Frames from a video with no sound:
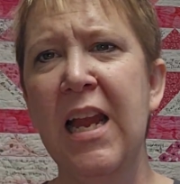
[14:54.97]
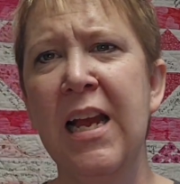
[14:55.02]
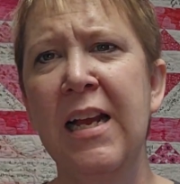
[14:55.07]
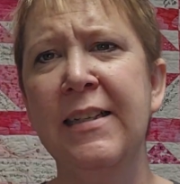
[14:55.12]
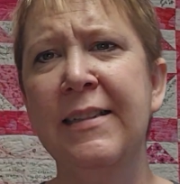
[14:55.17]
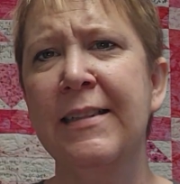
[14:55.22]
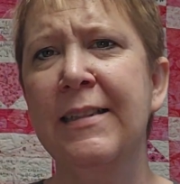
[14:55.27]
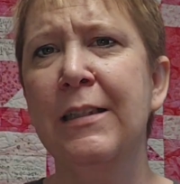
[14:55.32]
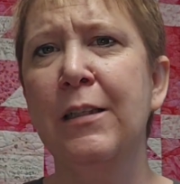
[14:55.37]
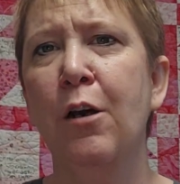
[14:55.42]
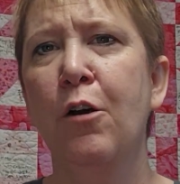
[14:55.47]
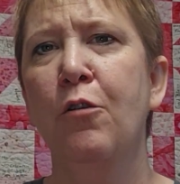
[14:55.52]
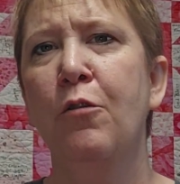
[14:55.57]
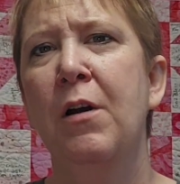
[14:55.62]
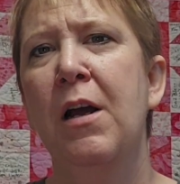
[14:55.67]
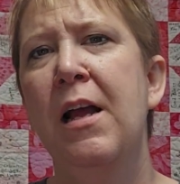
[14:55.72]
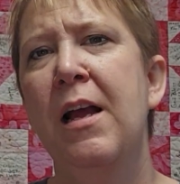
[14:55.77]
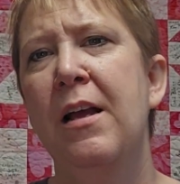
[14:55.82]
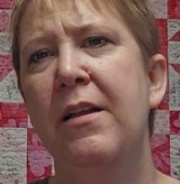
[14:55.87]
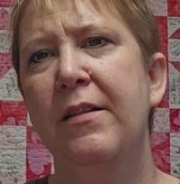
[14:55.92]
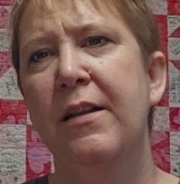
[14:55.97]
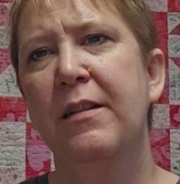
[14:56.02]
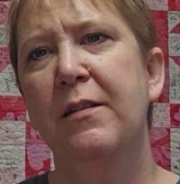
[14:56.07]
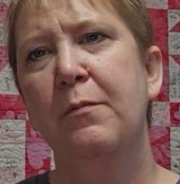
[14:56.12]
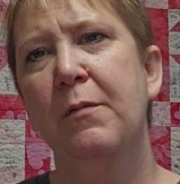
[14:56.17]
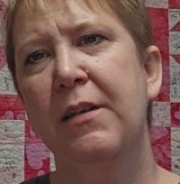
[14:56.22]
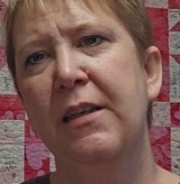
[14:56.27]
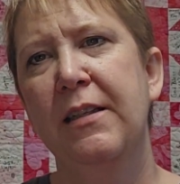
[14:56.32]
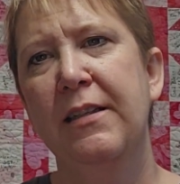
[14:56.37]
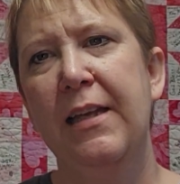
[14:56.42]
And so this
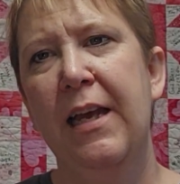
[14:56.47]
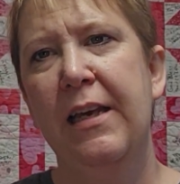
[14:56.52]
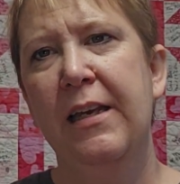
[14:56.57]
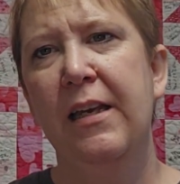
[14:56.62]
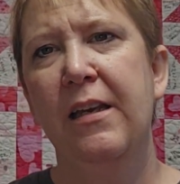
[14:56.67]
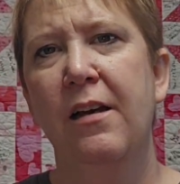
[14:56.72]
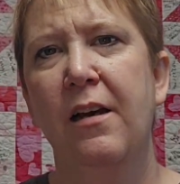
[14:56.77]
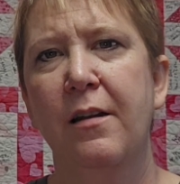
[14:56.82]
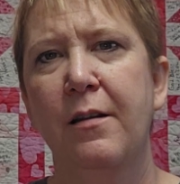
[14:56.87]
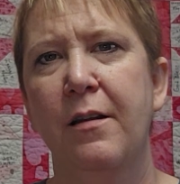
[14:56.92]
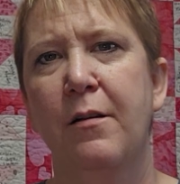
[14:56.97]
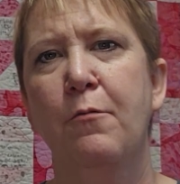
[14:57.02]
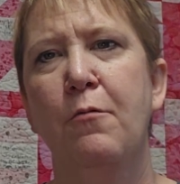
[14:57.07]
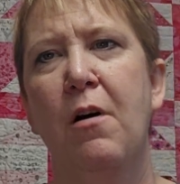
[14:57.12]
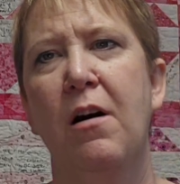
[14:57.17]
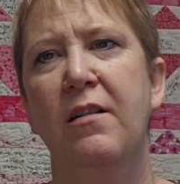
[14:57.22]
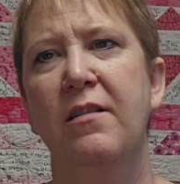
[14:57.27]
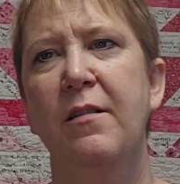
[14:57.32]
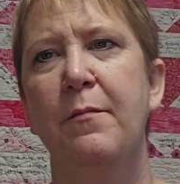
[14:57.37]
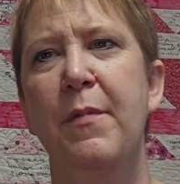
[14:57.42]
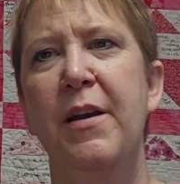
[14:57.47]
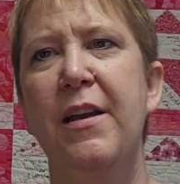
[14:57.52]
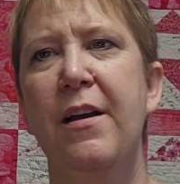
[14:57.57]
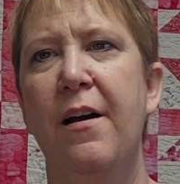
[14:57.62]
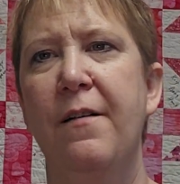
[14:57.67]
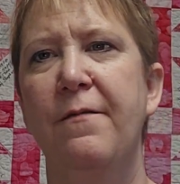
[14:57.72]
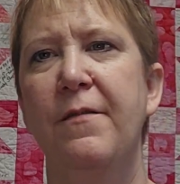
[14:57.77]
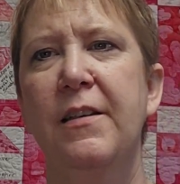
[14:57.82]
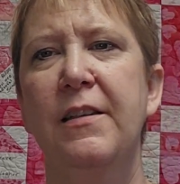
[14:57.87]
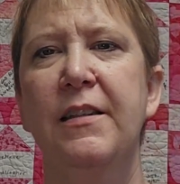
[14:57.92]
one is hanging on the wall at my
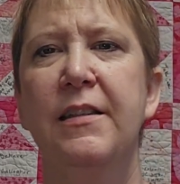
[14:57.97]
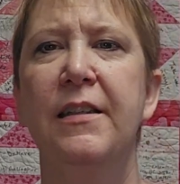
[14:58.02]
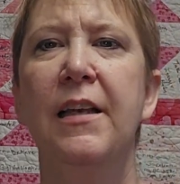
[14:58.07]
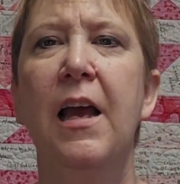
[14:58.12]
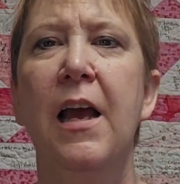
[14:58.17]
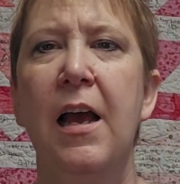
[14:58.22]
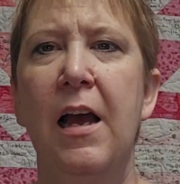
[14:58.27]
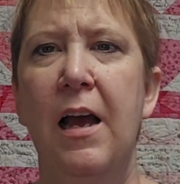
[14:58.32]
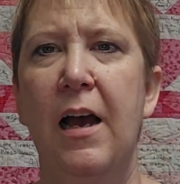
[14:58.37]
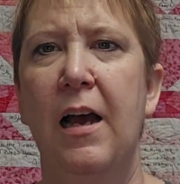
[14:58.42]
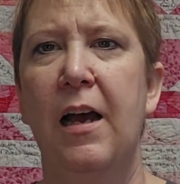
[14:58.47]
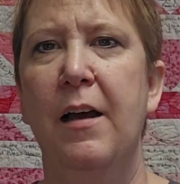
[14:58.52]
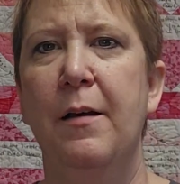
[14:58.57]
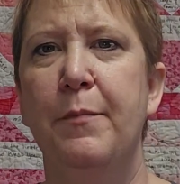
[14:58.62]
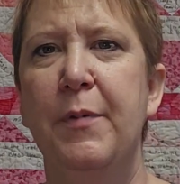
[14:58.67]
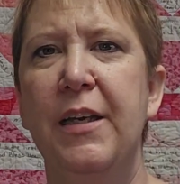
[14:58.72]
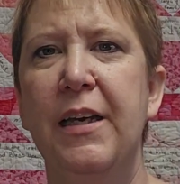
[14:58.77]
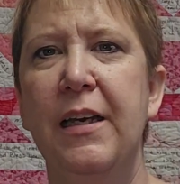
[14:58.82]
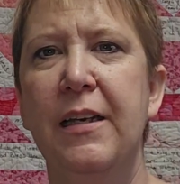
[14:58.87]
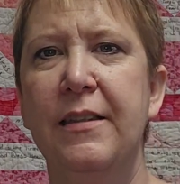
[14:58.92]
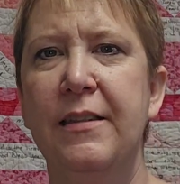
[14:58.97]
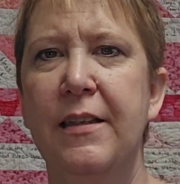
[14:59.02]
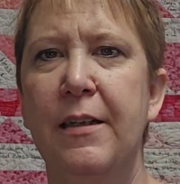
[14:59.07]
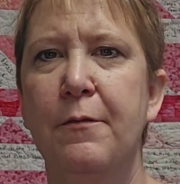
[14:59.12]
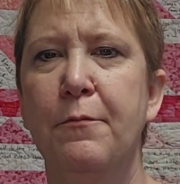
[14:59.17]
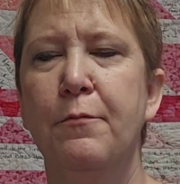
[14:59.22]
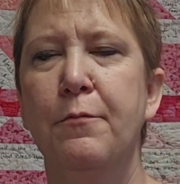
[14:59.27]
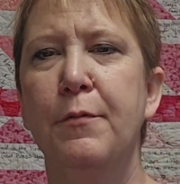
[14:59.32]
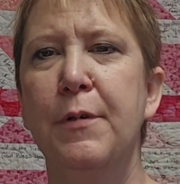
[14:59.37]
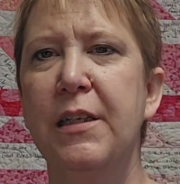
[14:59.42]
office because
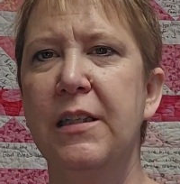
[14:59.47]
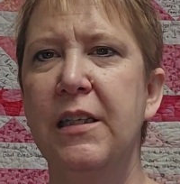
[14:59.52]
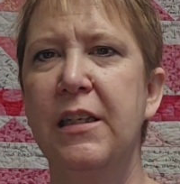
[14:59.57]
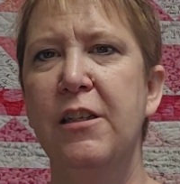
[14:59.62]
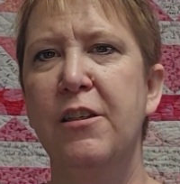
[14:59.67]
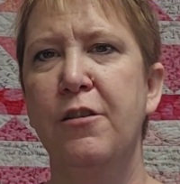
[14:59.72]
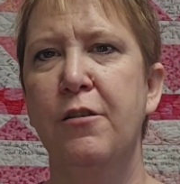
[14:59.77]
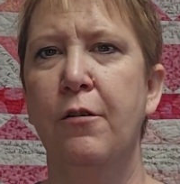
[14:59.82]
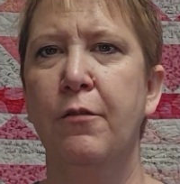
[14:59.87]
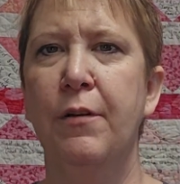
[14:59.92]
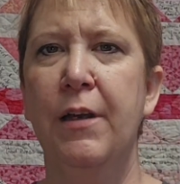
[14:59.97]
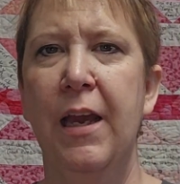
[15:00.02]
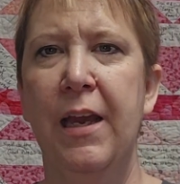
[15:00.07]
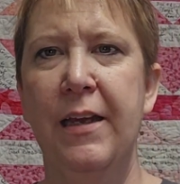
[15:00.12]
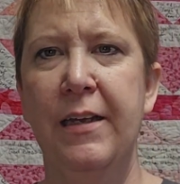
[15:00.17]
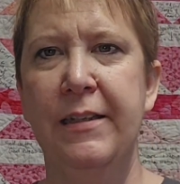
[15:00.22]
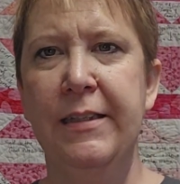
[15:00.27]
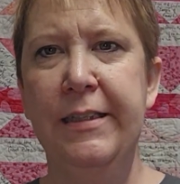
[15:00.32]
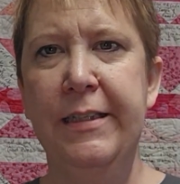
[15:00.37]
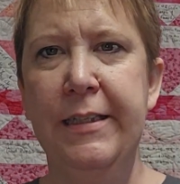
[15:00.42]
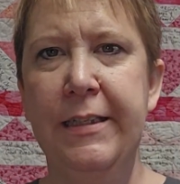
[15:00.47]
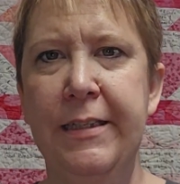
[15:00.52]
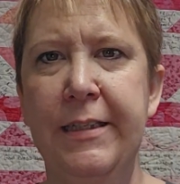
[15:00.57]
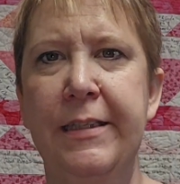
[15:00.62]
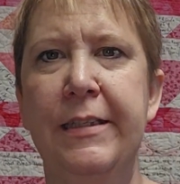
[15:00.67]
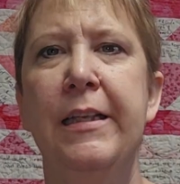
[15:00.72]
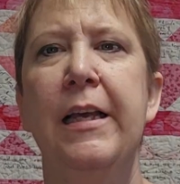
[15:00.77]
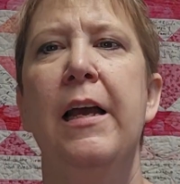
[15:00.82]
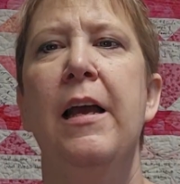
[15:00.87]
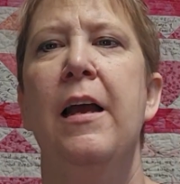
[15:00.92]
it really
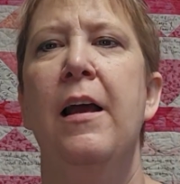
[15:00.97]
showcases